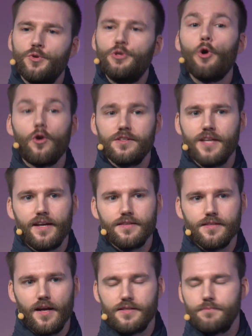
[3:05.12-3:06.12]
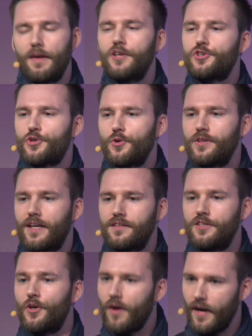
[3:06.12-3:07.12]
to your textiles. Make sure
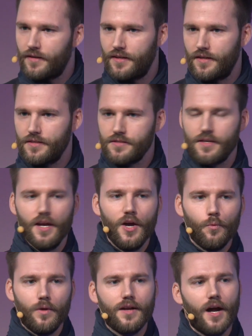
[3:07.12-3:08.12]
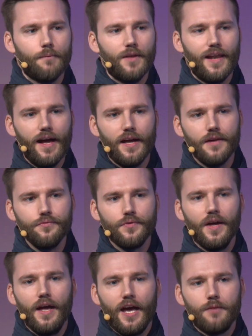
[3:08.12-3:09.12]
that your ideas will come alive
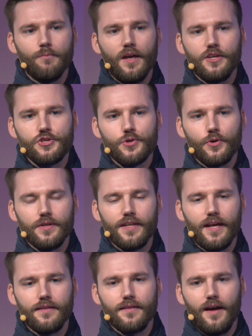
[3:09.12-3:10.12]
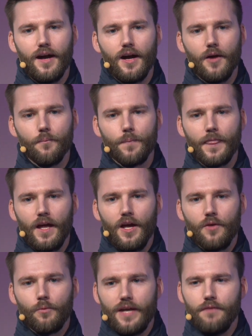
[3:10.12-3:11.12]
and make sure that
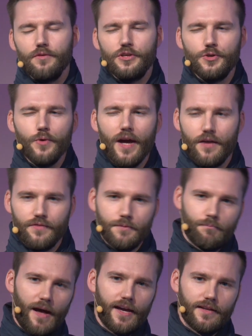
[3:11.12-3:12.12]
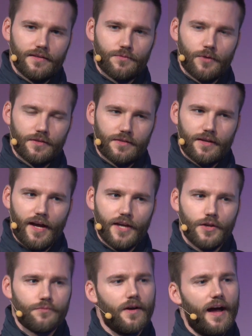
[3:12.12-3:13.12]
whatever you have in mind, what
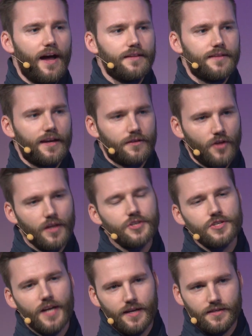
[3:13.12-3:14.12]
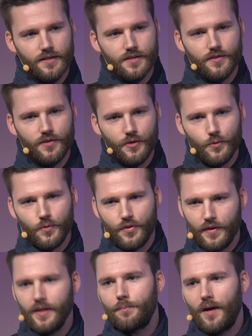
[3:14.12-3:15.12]
kind of technology ideas you
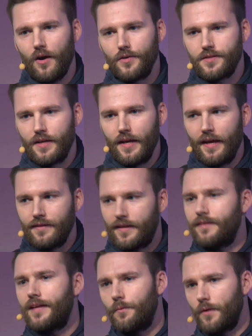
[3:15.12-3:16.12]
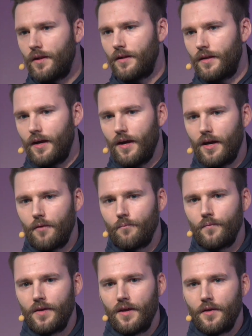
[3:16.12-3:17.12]
think about, that they
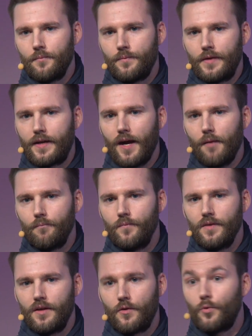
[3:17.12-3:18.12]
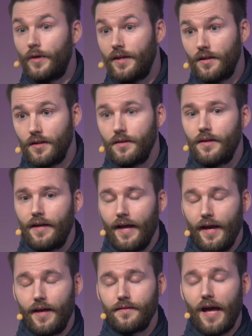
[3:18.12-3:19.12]
will become real.
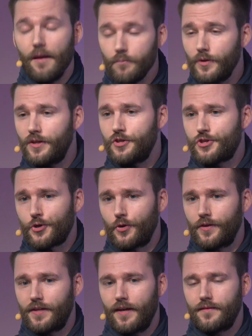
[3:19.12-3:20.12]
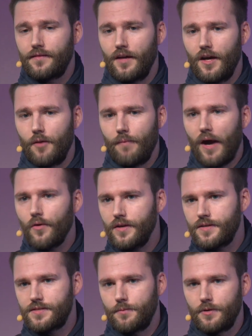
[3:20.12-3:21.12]
And I'm pretty sure that our
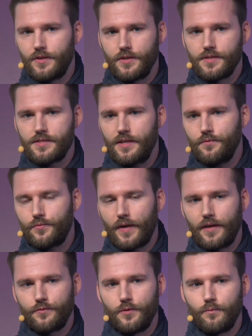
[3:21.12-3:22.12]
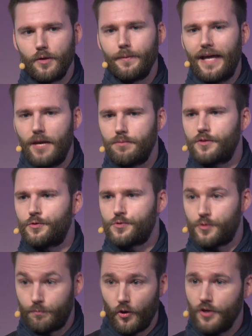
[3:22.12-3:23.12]
exhibitors in Frankfurt will be able to
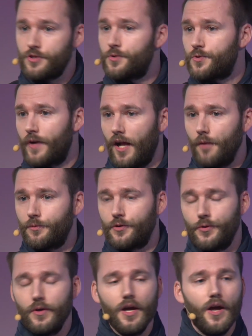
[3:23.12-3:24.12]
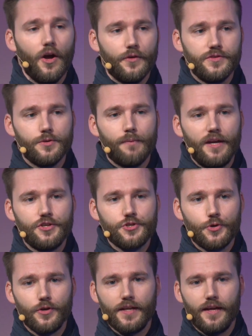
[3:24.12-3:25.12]
support you, to help you, and to make
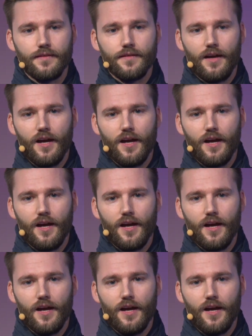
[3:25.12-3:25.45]
sure that